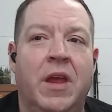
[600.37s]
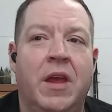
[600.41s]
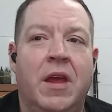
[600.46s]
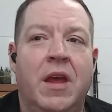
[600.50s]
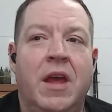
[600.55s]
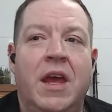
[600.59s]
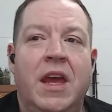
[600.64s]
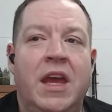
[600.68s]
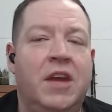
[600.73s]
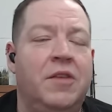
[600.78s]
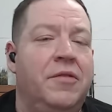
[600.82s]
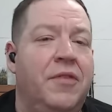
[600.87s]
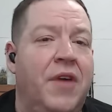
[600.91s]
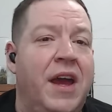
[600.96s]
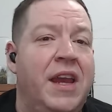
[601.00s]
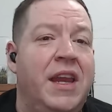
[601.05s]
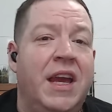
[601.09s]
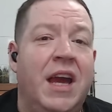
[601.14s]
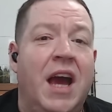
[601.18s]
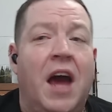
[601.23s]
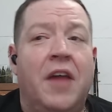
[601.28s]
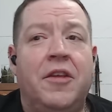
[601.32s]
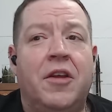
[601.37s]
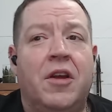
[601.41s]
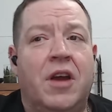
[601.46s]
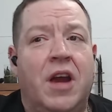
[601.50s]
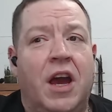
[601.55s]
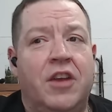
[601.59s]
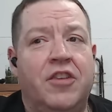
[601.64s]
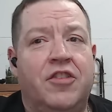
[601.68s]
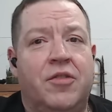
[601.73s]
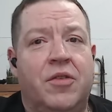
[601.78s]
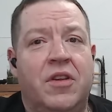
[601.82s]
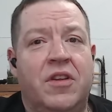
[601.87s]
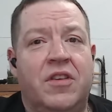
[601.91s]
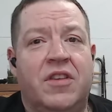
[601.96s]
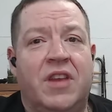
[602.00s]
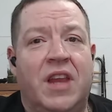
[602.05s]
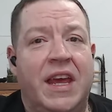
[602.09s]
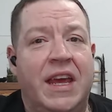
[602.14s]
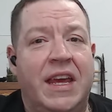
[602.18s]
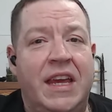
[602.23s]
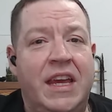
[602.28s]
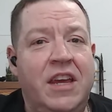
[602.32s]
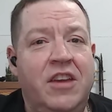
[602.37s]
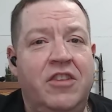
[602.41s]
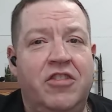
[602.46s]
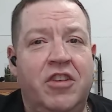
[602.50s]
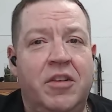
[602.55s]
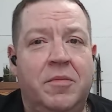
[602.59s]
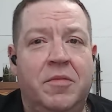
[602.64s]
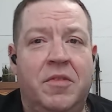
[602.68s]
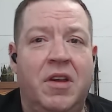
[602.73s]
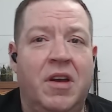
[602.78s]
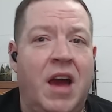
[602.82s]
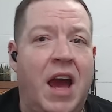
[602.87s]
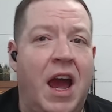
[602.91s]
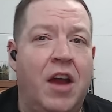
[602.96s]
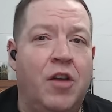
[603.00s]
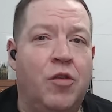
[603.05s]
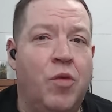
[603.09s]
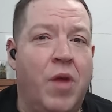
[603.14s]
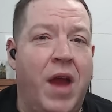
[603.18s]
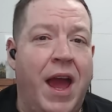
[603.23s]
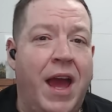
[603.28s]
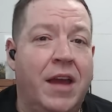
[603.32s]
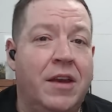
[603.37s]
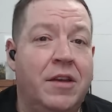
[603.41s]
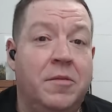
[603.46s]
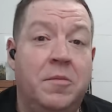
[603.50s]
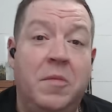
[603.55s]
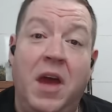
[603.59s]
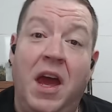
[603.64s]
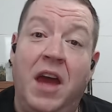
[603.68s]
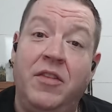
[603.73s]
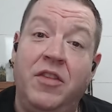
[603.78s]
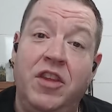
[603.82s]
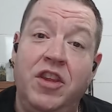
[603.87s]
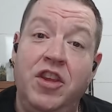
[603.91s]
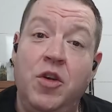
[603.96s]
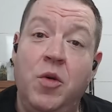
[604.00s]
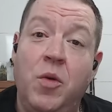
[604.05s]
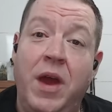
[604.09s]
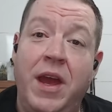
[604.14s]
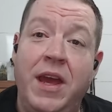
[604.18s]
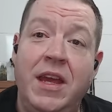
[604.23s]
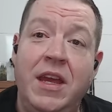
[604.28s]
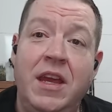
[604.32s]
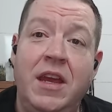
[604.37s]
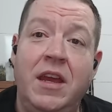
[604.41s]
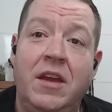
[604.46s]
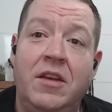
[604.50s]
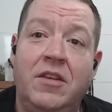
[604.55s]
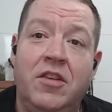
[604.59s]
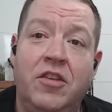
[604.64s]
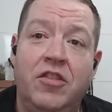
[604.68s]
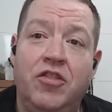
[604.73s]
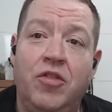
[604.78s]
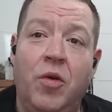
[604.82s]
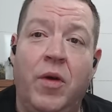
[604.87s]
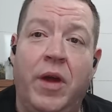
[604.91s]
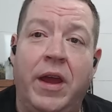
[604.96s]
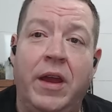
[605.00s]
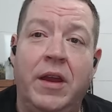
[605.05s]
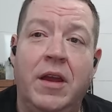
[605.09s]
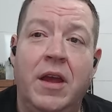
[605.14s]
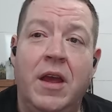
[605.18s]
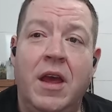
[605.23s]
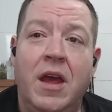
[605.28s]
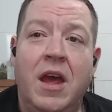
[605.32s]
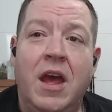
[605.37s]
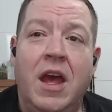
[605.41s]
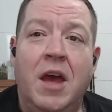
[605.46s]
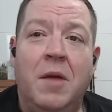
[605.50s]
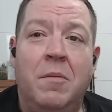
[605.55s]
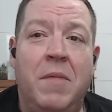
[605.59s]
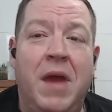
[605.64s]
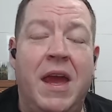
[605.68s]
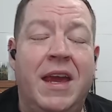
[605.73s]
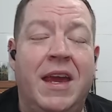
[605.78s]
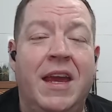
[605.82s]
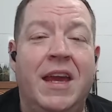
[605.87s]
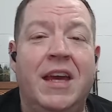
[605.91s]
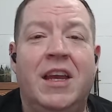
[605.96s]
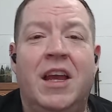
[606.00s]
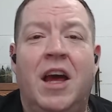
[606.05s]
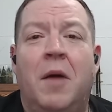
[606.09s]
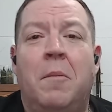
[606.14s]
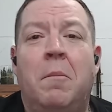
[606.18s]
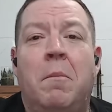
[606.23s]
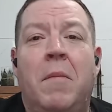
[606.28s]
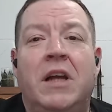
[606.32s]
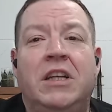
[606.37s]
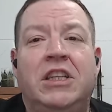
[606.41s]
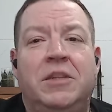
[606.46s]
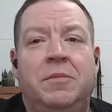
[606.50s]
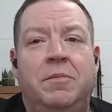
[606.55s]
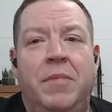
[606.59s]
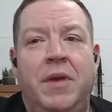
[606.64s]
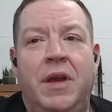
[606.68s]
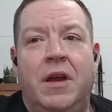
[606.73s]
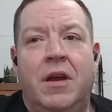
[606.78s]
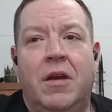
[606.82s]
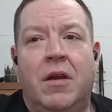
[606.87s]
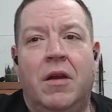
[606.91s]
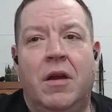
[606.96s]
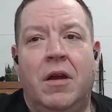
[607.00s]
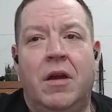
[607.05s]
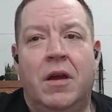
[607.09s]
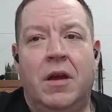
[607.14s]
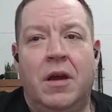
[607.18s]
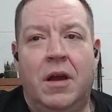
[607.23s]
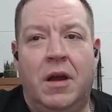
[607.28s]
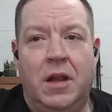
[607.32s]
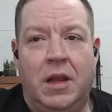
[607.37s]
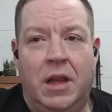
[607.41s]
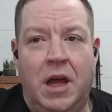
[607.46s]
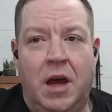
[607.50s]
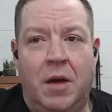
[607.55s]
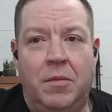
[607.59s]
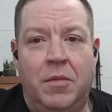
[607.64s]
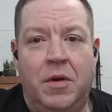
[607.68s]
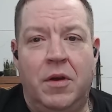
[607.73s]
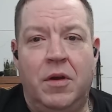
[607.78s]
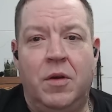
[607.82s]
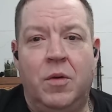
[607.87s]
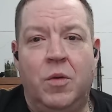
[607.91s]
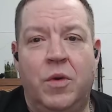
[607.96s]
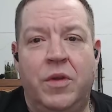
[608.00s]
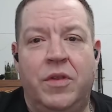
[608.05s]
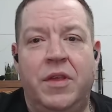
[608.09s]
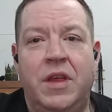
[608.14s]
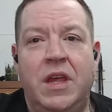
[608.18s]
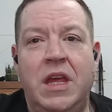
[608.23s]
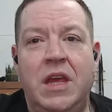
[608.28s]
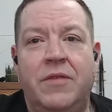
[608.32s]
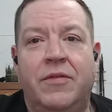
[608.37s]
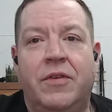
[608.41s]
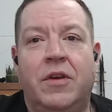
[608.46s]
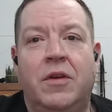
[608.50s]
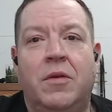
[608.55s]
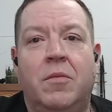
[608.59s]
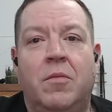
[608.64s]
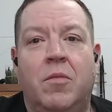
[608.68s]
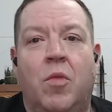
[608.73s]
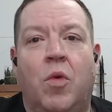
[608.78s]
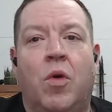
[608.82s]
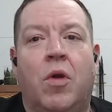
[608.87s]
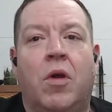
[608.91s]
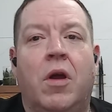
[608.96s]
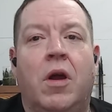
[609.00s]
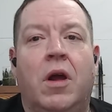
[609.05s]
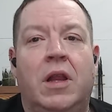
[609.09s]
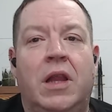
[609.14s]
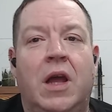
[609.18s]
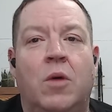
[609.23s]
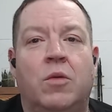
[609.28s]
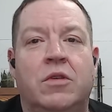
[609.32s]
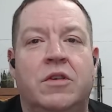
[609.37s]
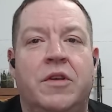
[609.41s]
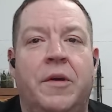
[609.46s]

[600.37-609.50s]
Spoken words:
inviting other countries like Egypt, Iran, and the UAE to join, making it a much bigger club with even more clout.